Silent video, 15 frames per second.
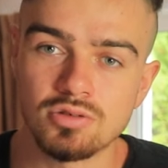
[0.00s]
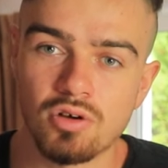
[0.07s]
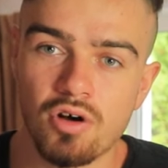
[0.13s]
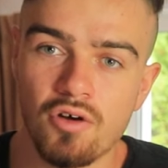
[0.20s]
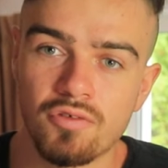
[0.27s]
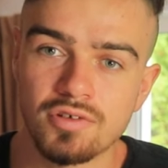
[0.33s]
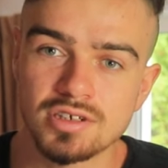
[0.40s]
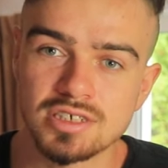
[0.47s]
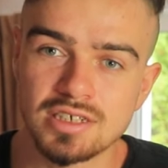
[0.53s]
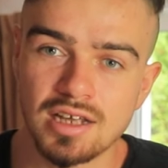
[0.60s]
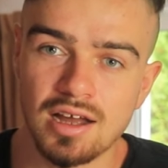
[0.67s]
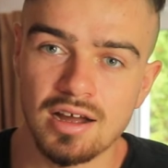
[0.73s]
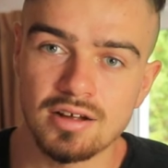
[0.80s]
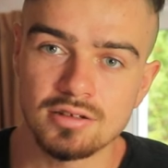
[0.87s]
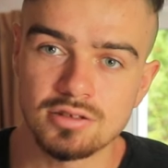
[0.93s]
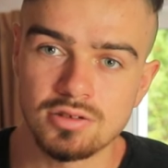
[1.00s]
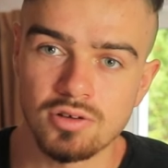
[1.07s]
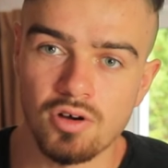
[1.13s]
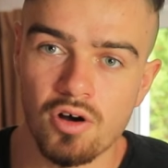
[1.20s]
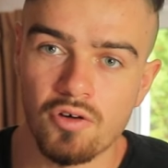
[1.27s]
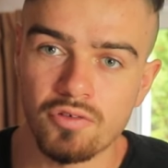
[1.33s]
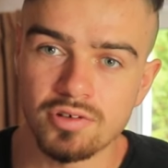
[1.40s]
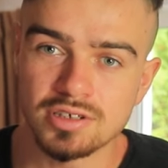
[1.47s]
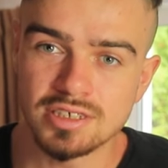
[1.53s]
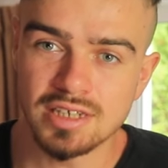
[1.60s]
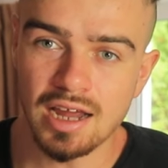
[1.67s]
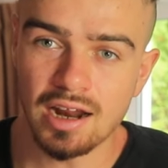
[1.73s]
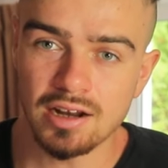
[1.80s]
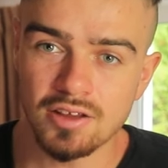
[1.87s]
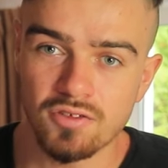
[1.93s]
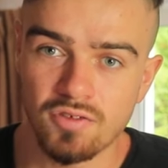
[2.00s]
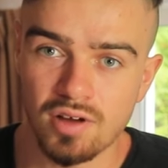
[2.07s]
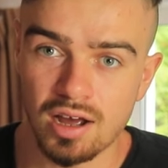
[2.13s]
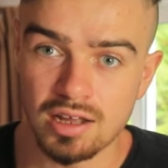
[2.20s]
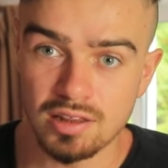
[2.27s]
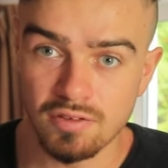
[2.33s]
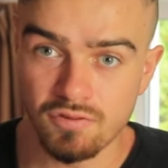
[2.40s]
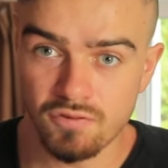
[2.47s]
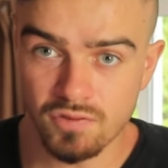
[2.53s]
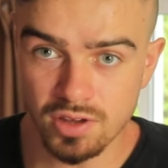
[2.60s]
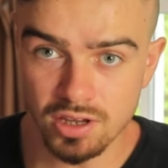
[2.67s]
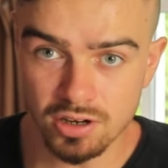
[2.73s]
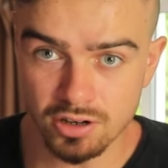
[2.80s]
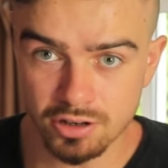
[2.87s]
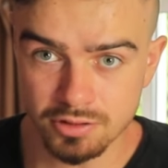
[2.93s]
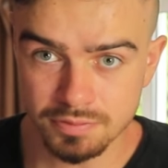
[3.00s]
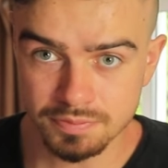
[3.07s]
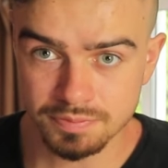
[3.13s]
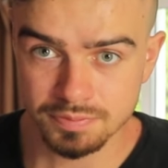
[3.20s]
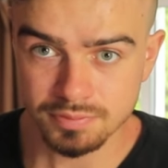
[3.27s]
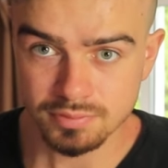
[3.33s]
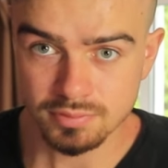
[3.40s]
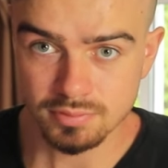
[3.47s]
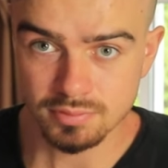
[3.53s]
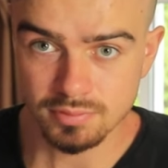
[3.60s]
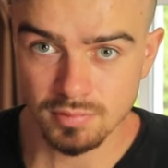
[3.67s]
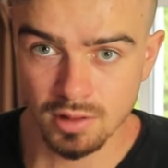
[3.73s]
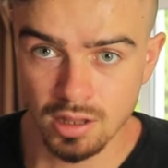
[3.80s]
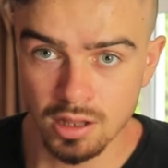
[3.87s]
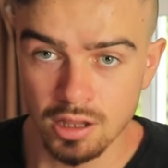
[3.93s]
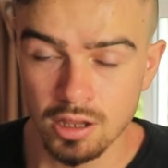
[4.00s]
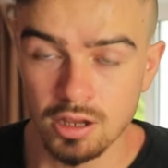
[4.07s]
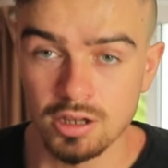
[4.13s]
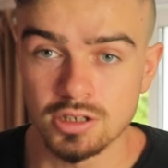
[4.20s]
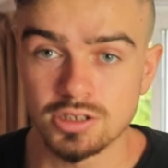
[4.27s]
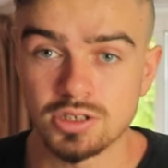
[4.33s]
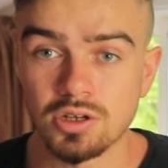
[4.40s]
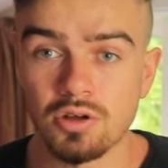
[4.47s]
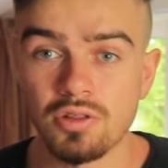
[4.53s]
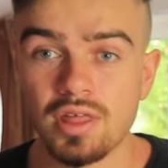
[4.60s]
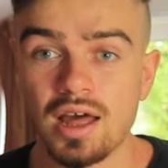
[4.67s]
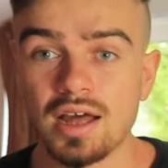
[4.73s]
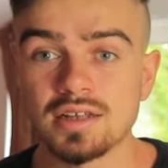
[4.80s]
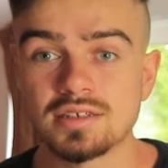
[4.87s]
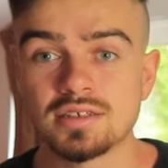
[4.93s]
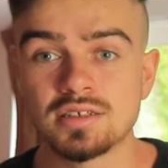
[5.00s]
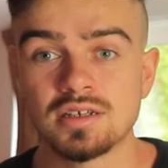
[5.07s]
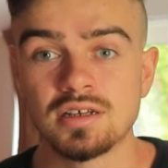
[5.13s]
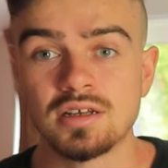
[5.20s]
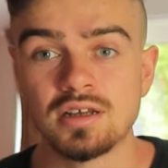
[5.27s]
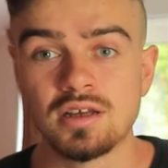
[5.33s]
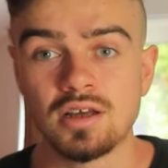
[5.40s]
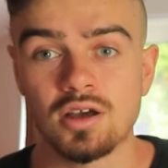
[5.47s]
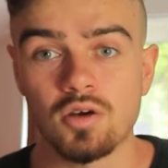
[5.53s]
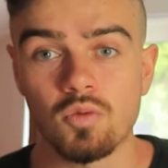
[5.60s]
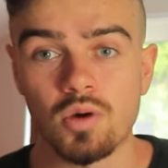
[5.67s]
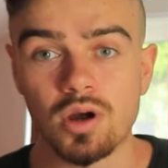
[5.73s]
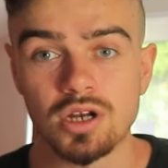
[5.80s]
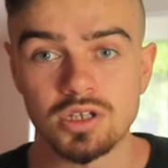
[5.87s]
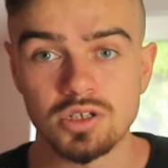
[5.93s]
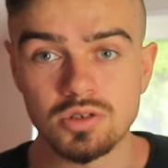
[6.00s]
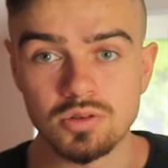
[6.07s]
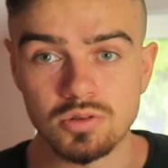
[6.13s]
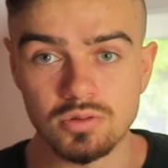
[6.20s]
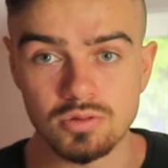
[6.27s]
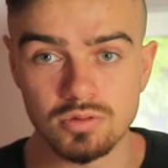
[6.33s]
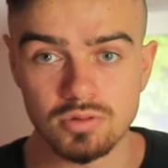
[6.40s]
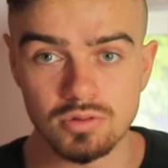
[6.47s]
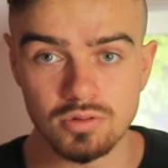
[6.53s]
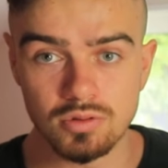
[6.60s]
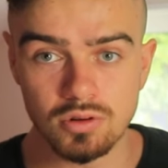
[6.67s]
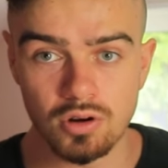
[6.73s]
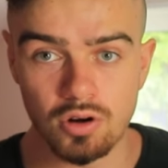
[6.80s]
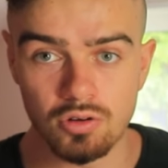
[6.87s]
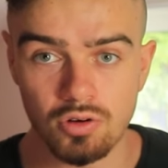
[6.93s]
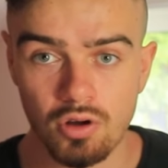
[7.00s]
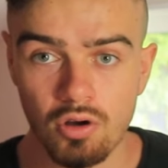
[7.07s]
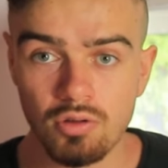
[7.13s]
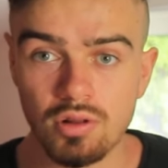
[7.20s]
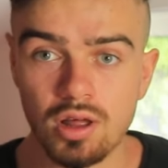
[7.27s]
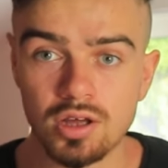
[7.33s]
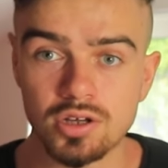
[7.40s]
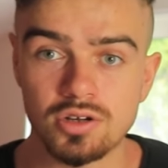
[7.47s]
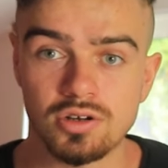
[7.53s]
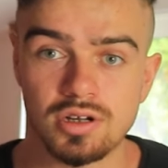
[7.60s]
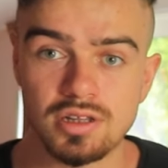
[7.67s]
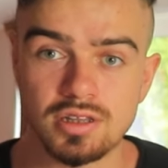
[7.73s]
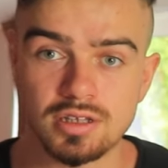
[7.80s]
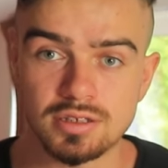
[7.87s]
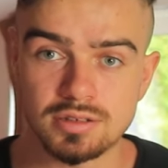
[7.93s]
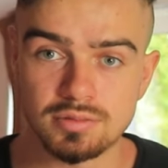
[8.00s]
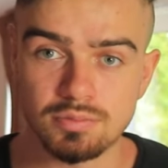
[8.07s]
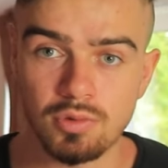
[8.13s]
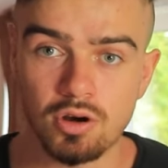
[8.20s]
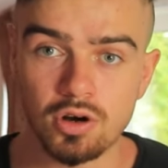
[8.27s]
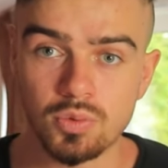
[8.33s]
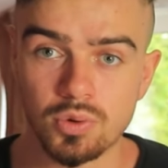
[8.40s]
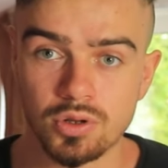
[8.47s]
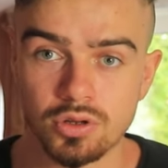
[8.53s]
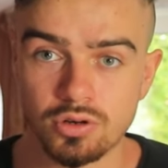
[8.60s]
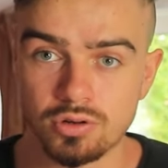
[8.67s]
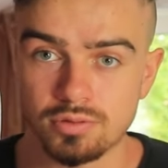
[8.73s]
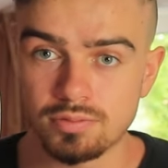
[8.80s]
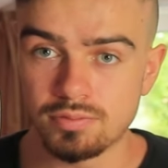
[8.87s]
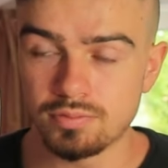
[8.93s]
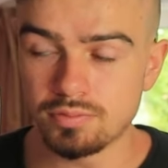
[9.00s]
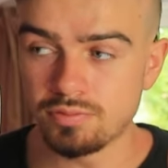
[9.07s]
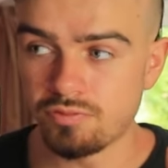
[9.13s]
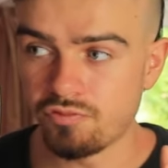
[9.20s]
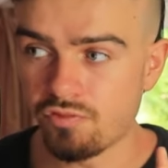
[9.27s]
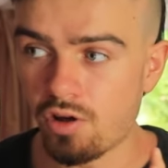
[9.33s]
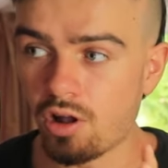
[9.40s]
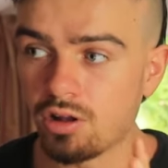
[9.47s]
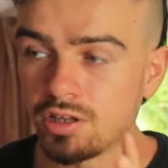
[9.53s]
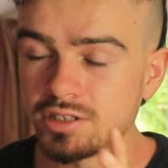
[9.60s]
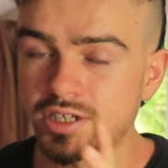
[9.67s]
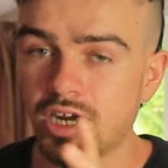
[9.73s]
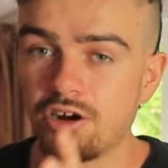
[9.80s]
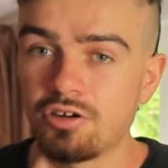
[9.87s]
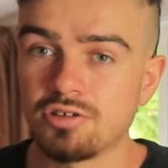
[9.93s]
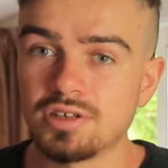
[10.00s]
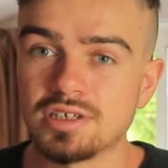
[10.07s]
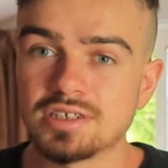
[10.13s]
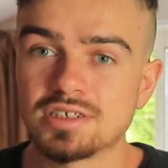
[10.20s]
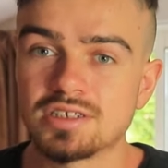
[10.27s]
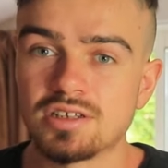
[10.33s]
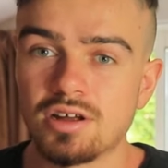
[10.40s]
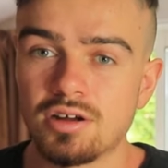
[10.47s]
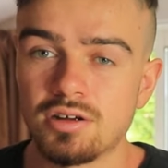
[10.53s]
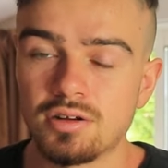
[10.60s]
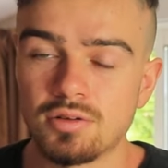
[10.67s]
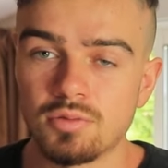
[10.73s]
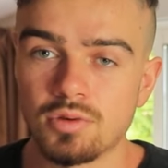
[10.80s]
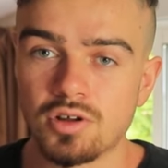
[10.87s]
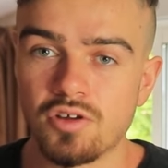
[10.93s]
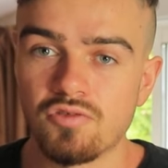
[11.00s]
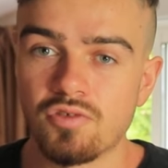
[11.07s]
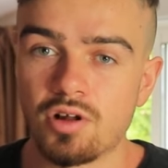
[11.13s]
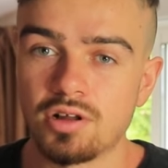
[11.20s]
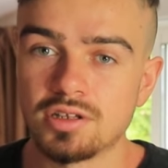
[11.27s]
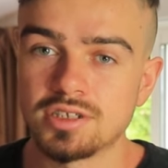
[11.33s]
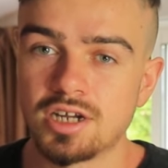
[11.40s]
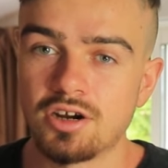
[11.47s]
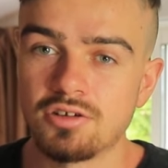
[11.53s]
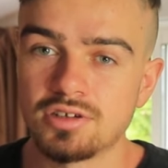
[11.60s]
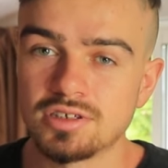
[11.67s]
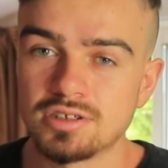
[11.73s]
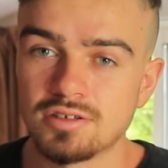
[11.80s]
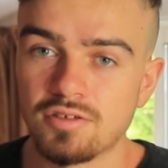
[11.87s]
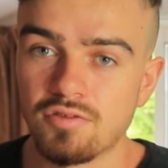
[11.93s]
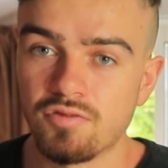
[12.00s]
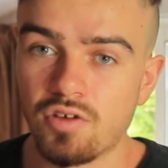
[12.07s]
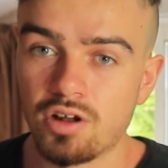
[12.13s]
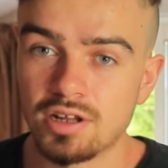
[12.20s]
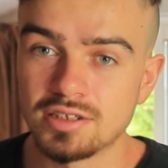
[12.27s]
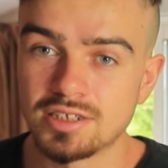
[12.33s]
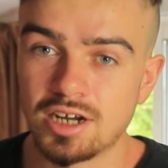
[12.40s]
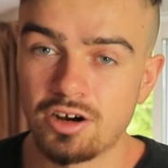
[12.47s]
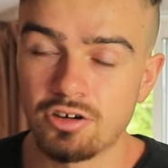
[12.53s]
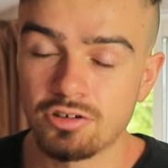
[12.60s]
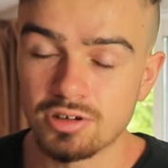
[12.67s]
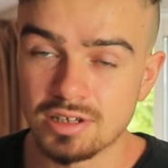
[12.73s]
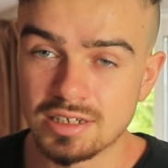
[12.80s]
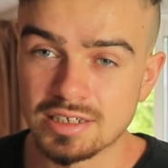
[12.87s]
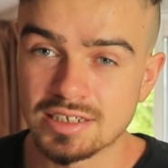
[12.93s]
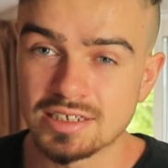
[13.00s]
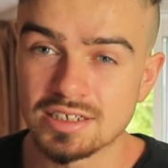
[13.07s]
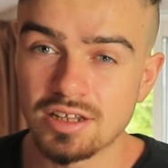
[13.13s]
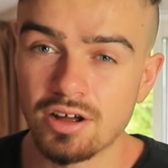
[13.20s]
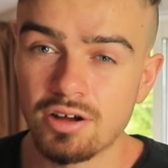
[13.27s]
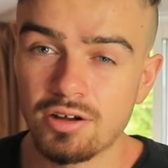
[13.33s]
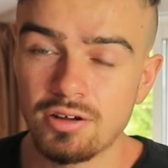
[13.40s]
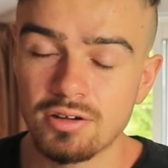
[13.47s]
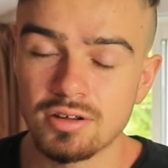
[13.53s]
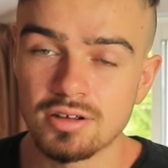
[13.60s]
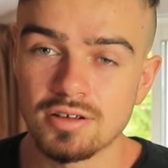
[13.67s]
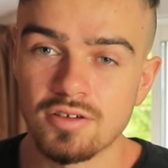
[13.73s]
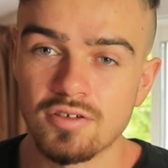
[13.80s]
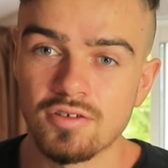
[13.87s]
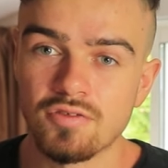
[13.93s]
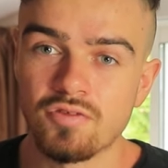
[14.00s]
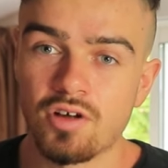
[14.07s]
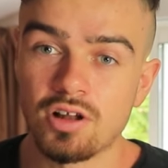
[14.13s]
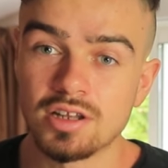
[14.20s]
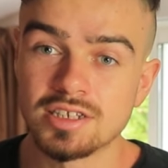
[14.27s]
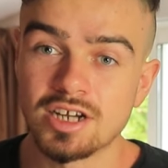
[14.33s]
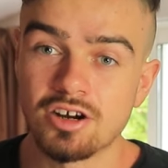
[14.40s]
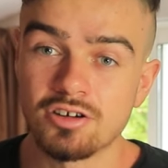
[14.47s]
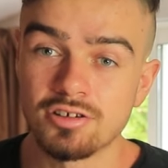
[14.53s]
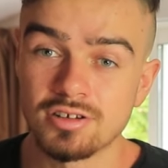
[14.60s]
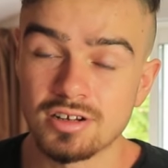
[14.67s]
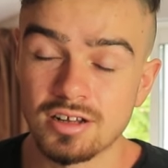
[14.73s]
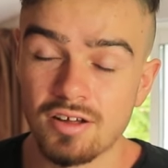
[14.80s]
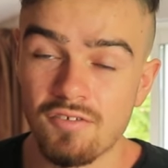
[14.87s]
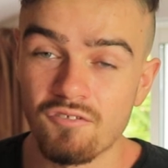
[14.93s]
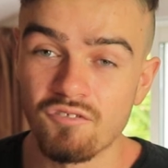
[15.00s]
to oversat to oversatisfy the fear so that when you are no longer in this mode where you're voluntarily start where you're voluntarily voluntarily start voluntarily